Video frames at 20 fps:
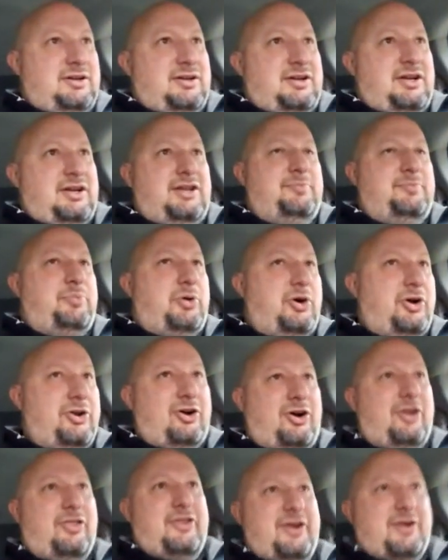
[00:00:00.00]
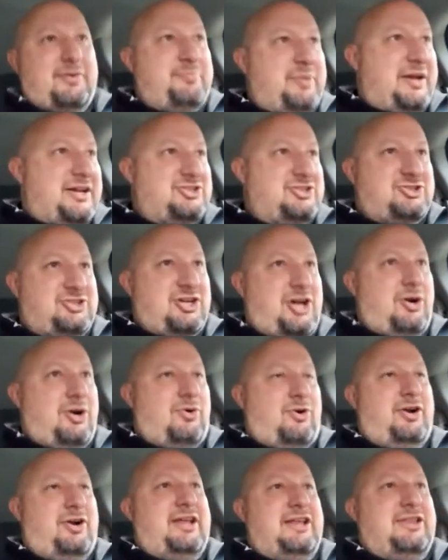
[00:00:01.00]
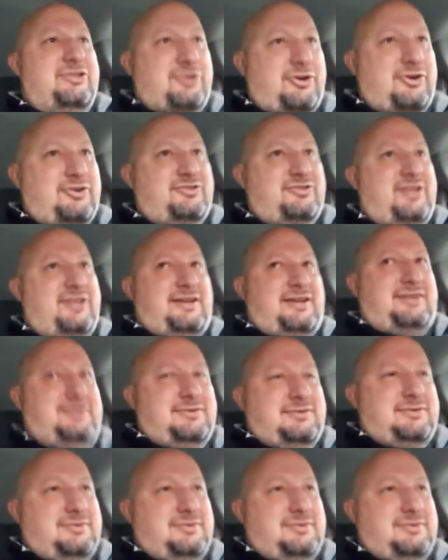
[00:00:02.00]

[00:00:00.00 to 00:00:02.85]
and put on their best show on a Thursday.